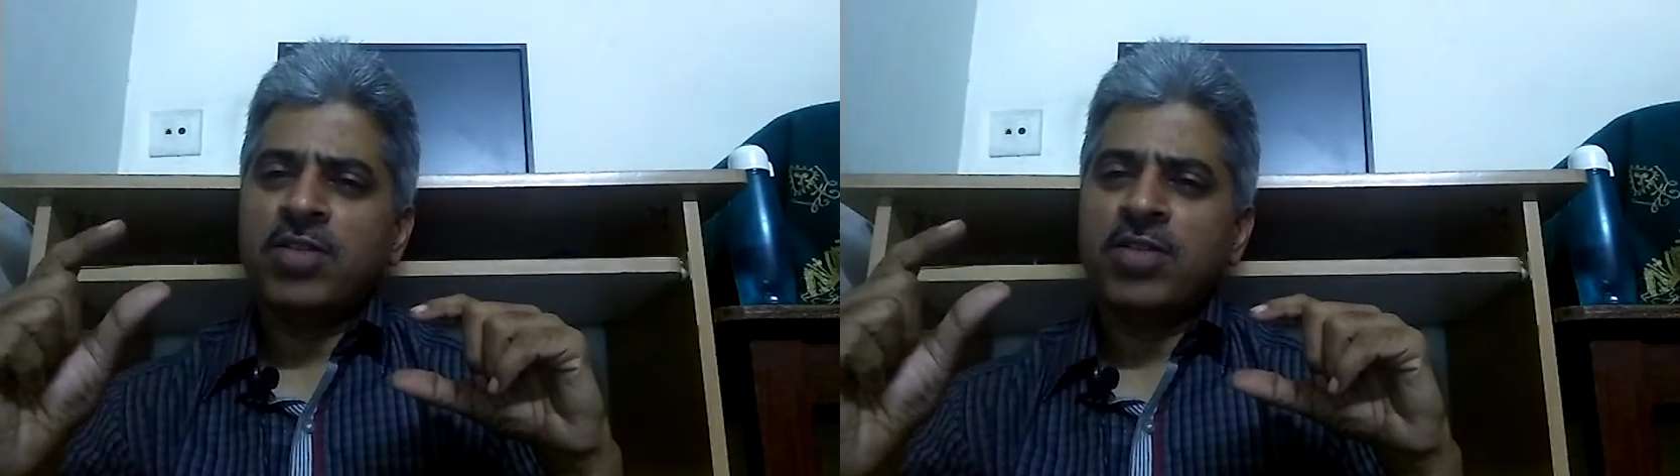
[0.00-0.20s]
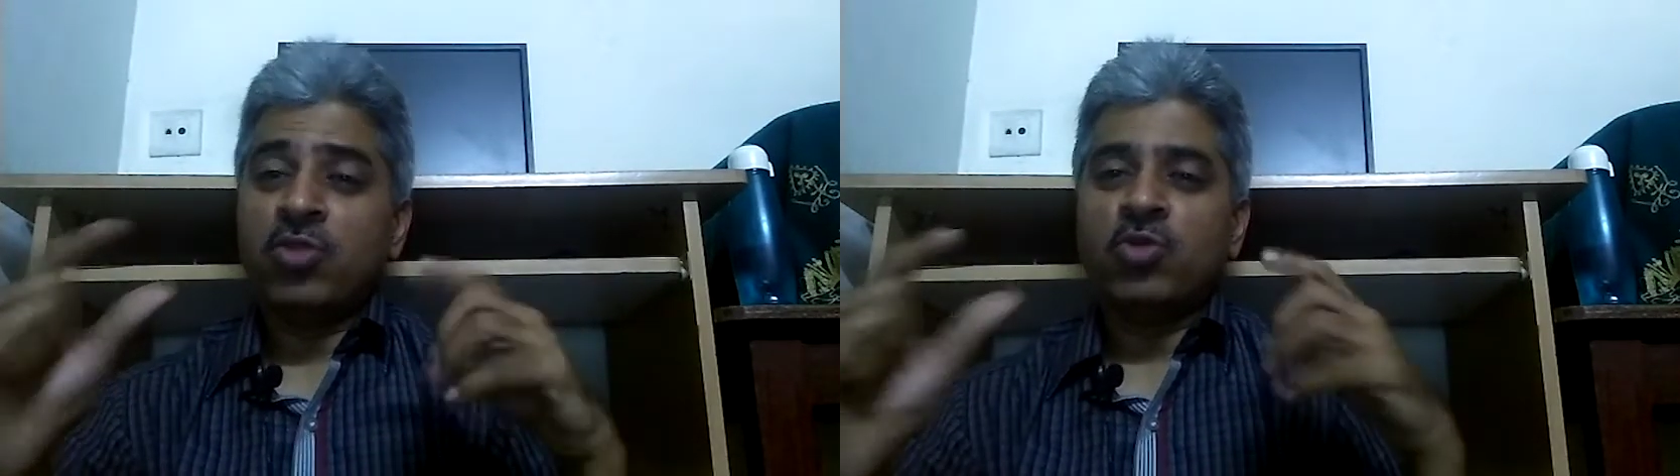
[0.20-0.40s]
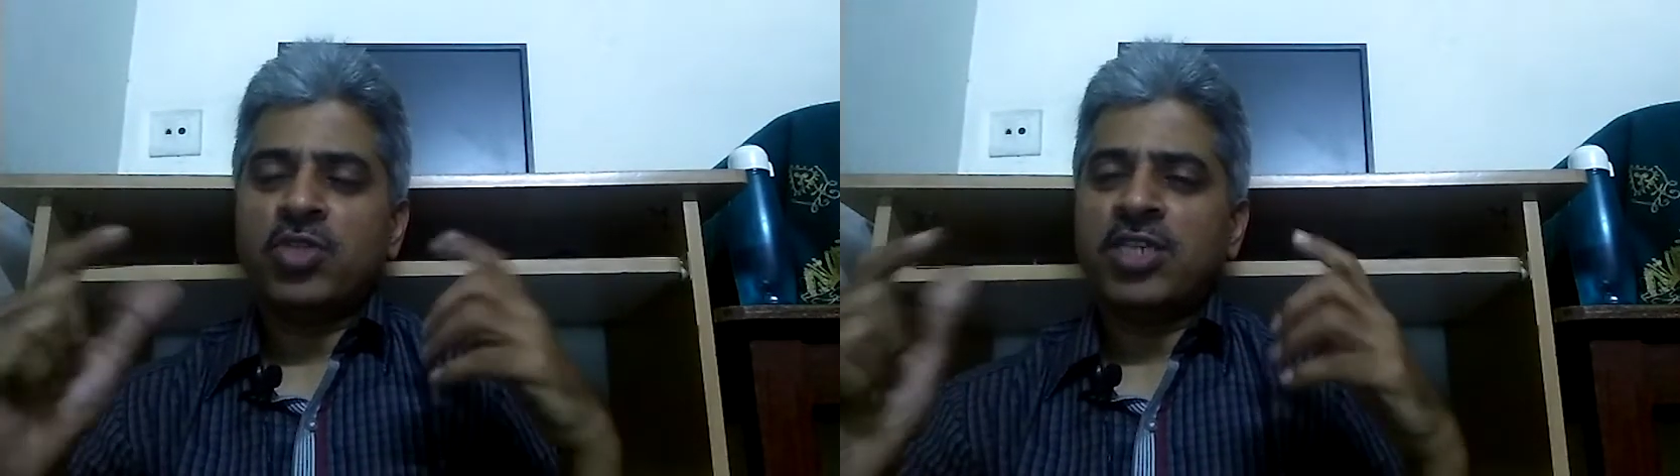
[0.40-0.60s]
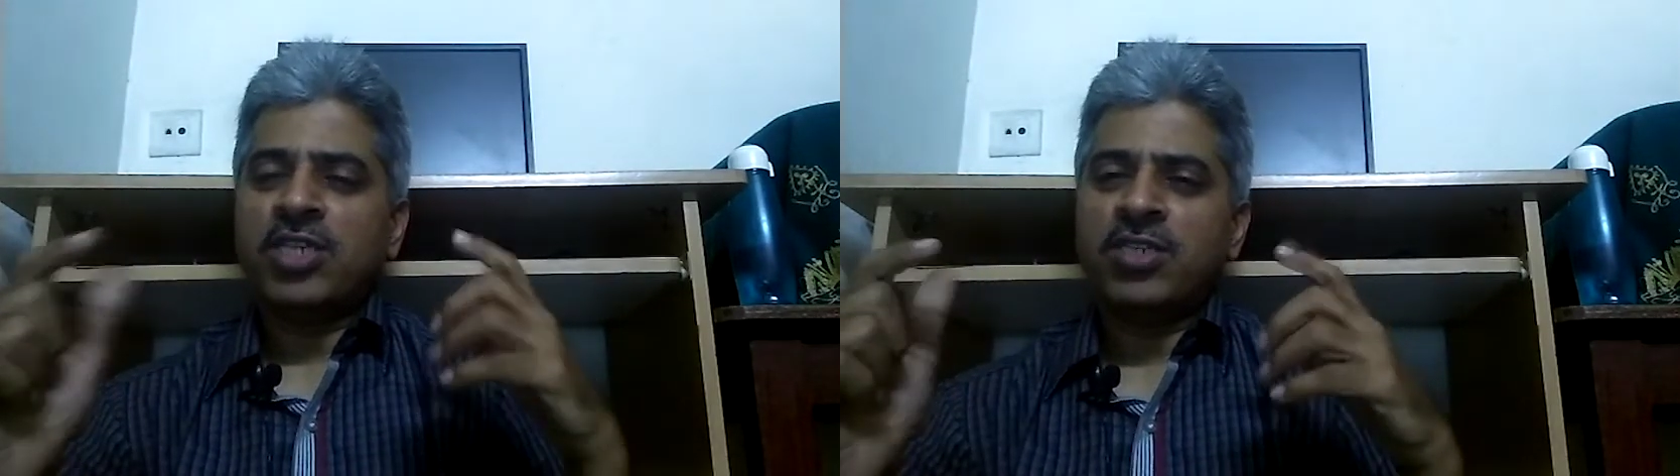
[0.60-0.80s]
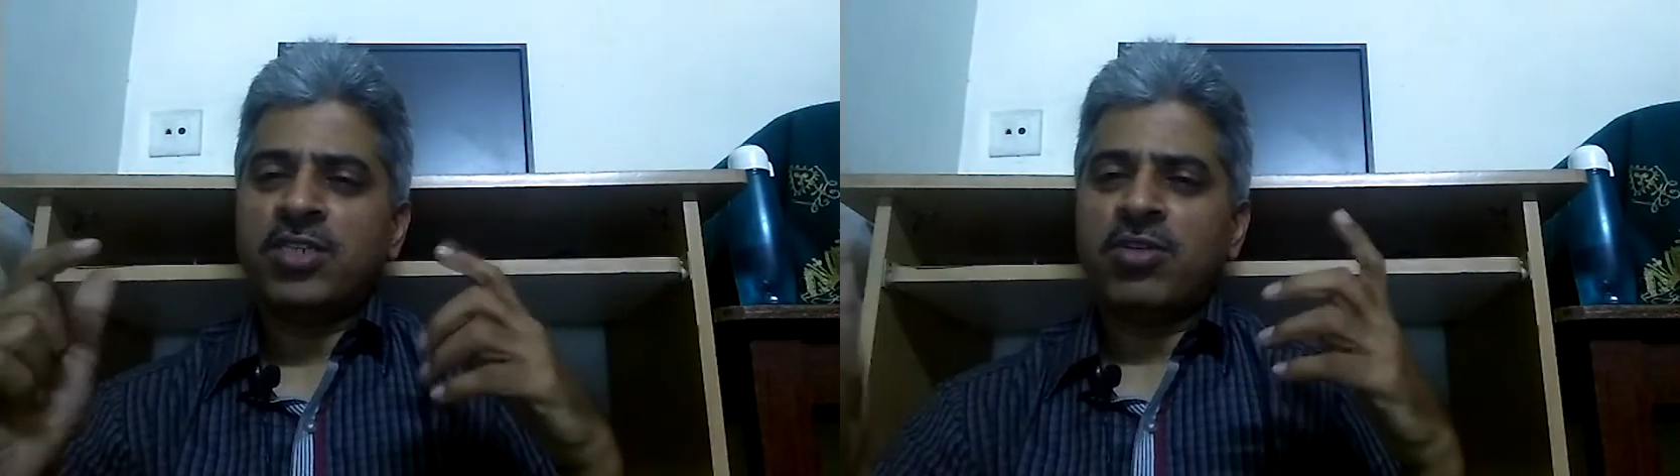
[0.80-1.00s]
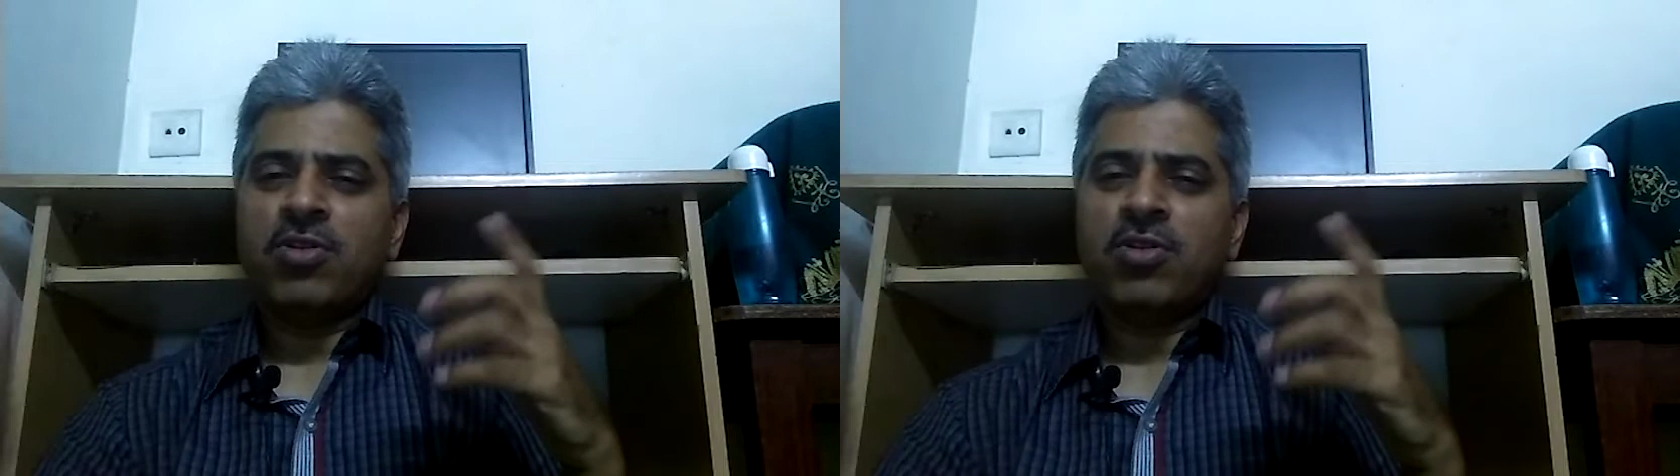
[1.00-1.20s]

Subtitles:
enthusiastic and all